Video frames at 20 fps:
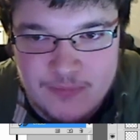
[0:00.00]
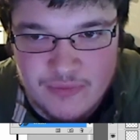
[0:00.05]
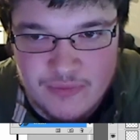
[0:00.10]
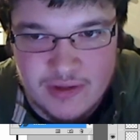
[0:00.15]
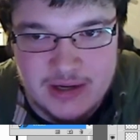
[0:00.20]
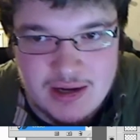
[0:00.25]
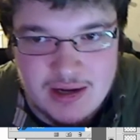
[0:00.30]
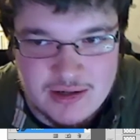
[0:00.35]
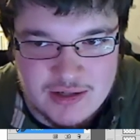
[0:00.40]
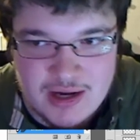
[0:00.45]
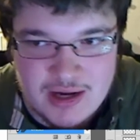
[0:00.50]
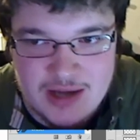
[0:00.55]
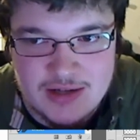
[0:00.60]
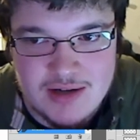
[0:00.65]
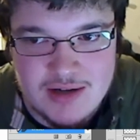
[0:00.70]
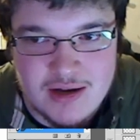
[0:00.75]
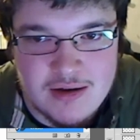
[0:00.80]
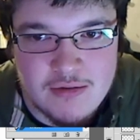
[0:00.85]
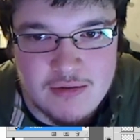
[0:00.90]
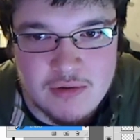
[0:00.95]
Like, I
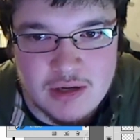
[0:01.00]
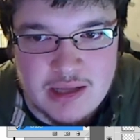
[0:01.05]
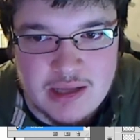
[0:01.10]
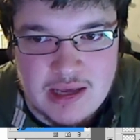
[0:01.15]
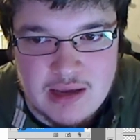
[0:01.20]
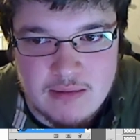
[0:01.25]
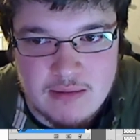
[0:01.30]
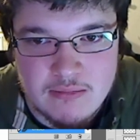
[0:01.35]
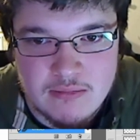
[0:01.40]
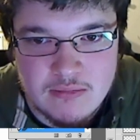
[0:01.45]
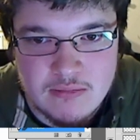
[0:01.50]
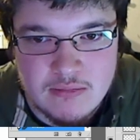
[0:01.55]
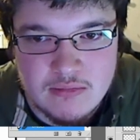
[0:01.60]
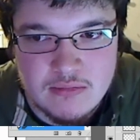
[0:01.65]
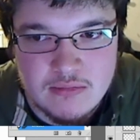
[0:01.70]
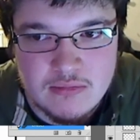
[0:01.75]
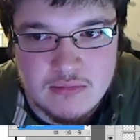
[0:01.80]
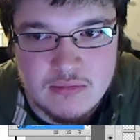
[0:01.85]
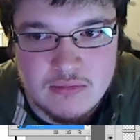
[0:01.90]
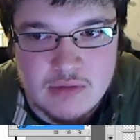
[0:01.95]
genuinely...
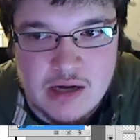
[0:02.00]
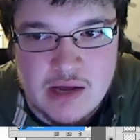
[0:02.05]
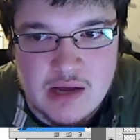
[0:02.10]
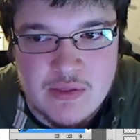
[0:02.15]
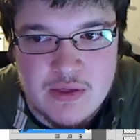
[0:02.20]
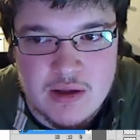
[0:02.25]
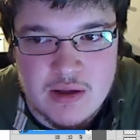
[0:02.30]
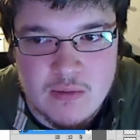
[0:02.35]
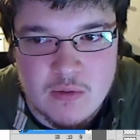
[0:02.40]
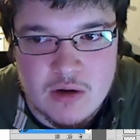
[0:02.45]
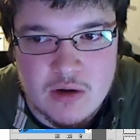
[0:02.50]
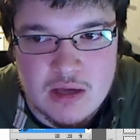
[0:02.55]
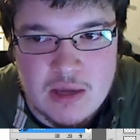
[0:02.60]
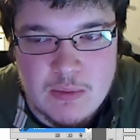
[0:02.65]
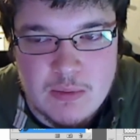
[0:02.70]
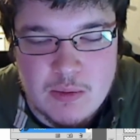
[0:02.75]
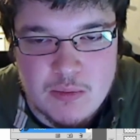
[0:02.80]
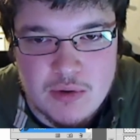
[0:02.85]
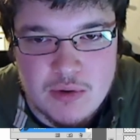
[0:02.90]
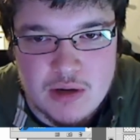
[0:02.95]
I think I'm going to
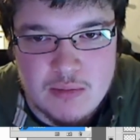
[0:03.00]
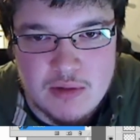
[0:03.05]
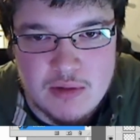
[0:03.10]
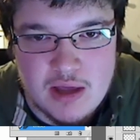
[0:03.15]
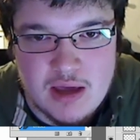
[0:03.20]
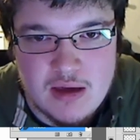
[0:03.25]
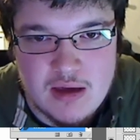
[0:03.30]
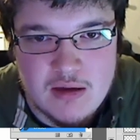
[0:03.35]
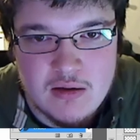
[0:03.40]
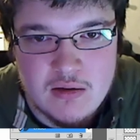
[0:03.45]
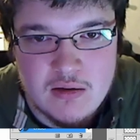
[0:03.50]
keep them pretty blank.